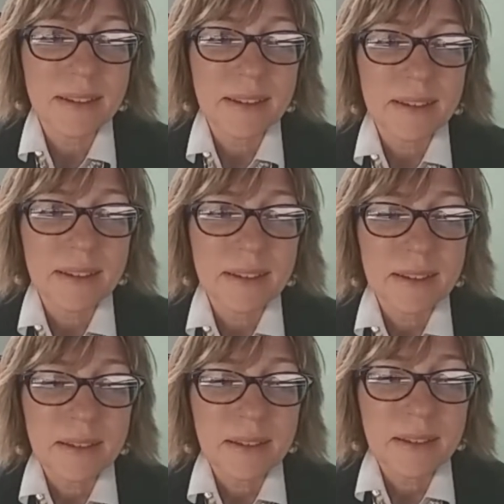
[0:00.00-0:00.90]

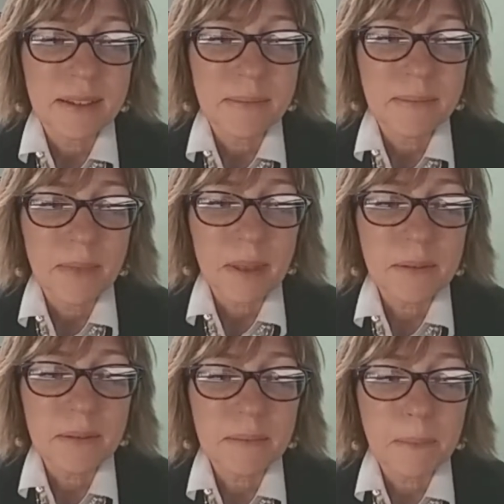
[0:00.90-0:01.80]

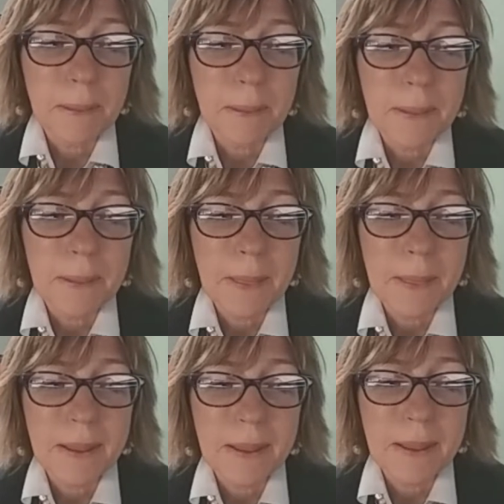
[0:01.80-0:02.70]

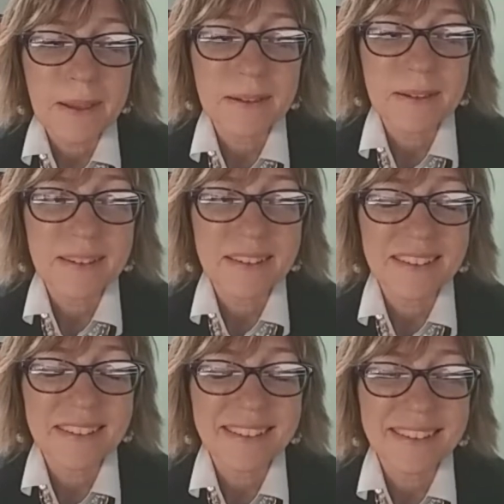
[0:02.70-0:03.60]

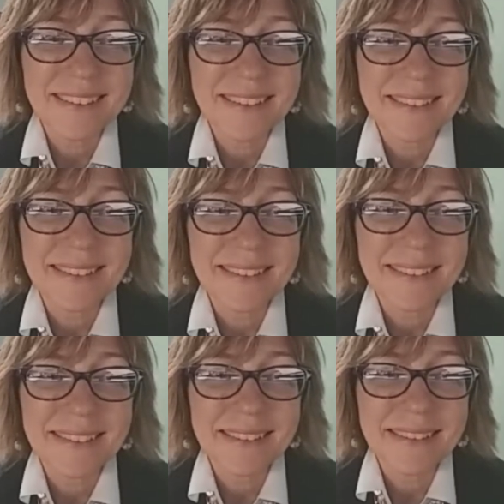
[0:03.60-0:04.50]

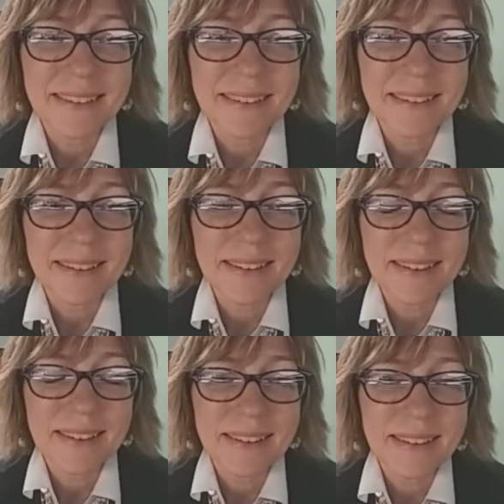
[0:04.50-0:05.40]

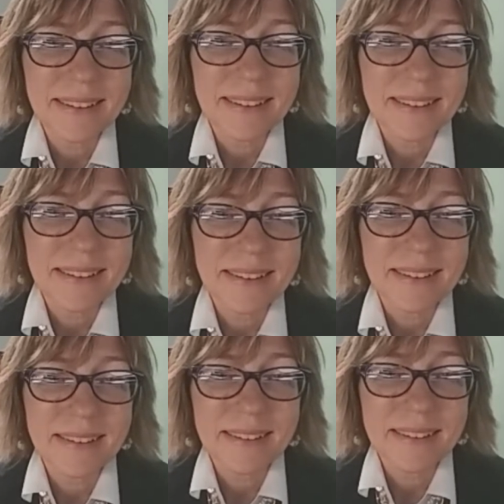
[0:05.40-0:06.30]
[no speech]